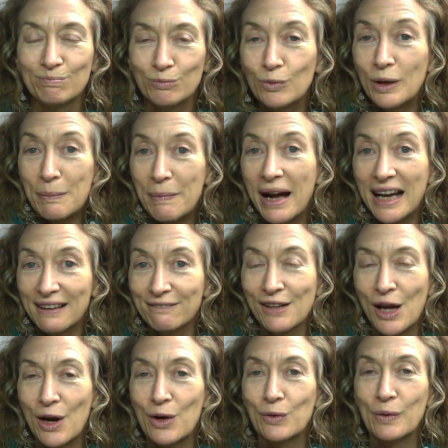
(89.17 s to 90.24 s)
We might have
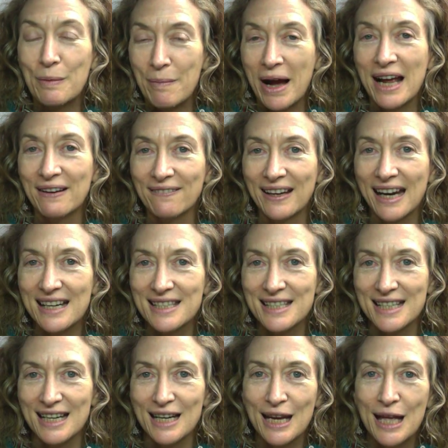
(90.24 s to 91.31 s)
known, we might have
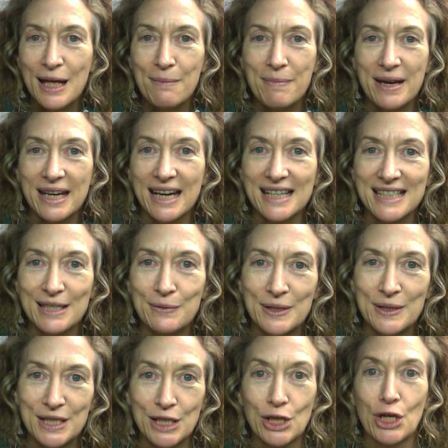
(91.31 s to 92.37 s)
guessed it, because it
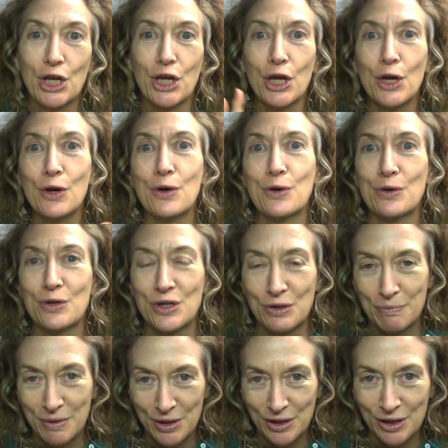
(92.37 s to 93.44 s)
was a huge
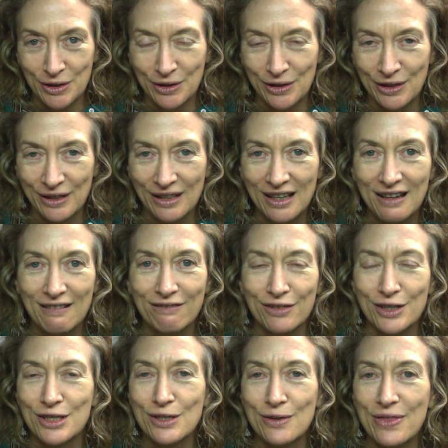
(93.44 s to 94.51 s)
musical
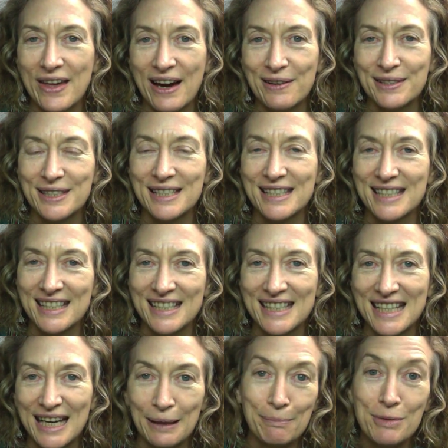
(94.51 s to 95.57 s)
for
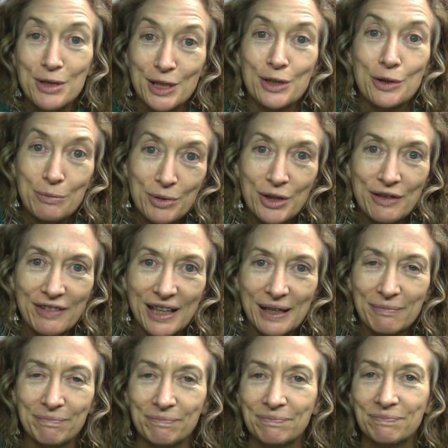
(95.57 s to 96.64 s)
2016, musical movie.